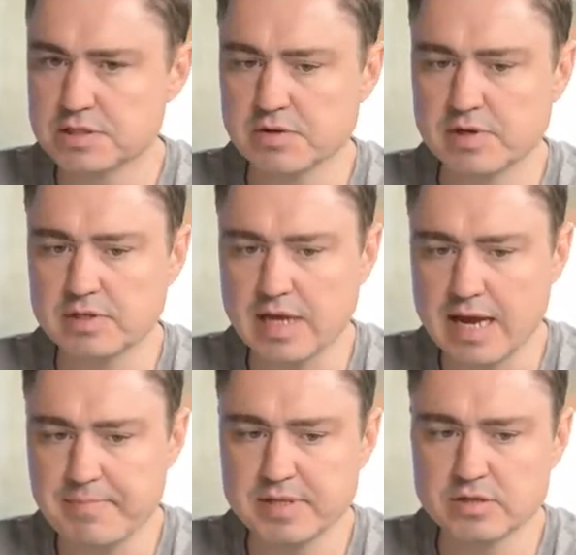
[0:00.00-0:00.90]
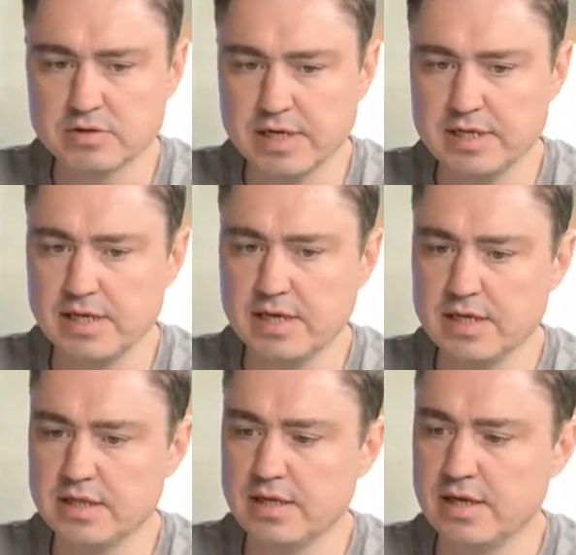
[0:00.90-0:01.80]
so it happened already
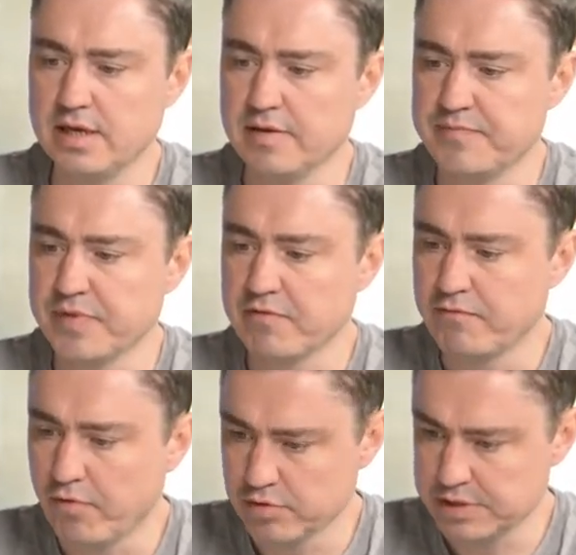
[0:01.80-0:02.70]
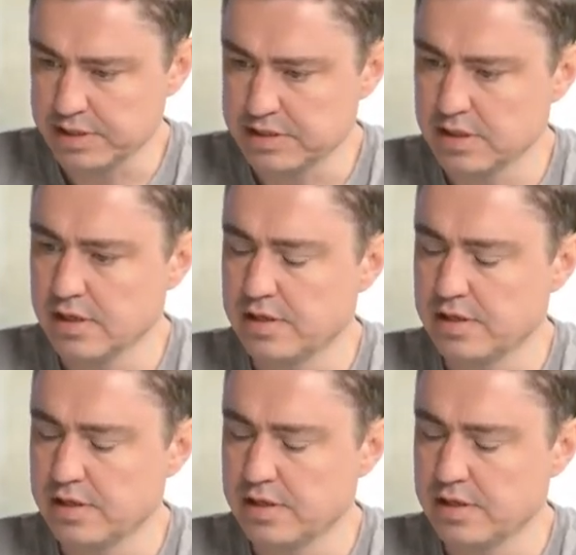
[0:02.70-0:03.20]
in the 40s.